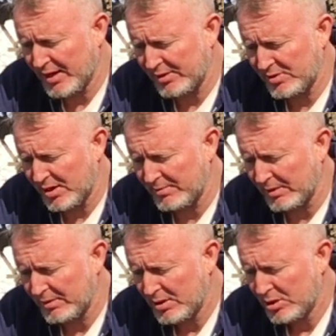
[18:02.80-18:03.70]
taxonomy.
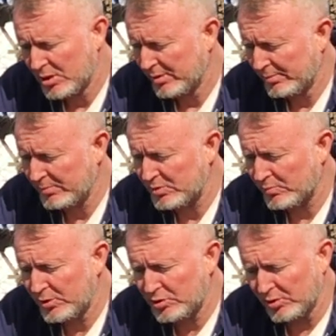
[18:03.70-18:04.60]
Bloom's
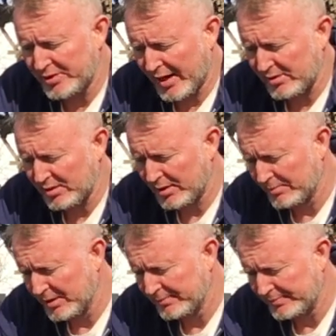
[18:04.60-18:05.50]
original
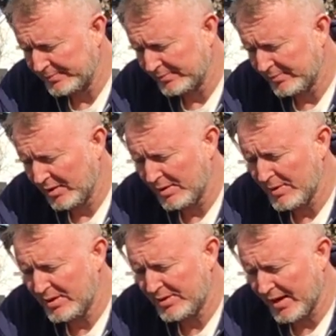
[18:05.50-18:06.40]
taxonomy, the
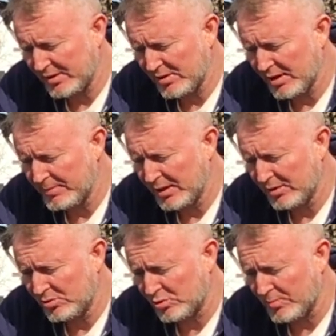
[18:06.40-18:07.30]
amended taxonomy,
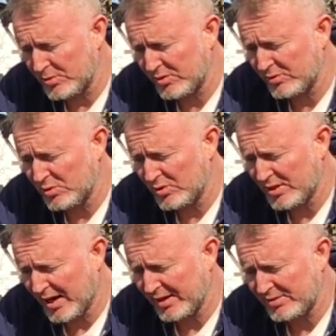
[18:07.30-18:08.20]
and descriptors of
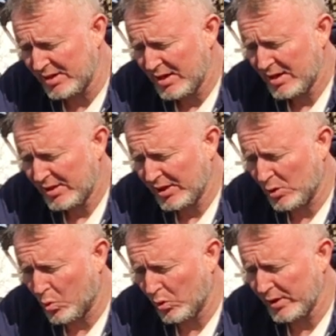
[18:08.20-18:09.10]
student tasks
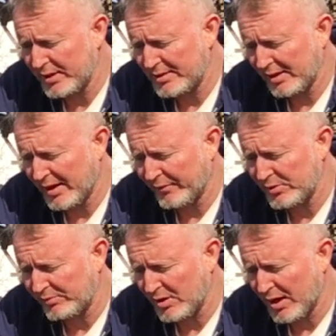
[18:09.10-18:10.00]
that correlate to
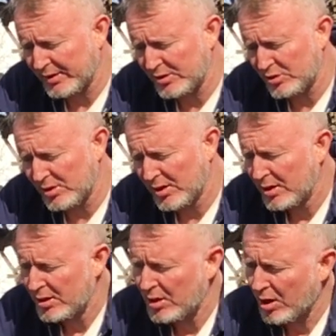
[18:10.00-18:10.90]
levels of cognition
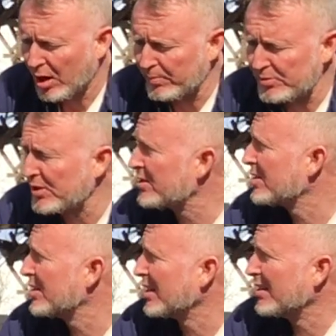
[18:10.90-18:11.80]
are
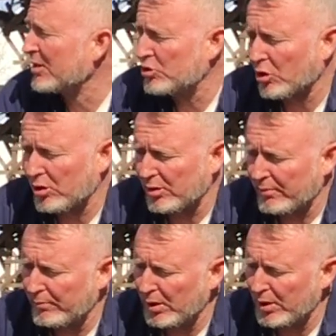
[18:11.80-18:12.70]
presented in the chart
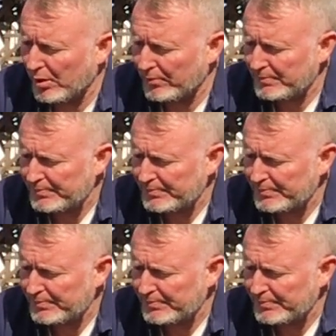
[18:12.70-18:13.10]
below.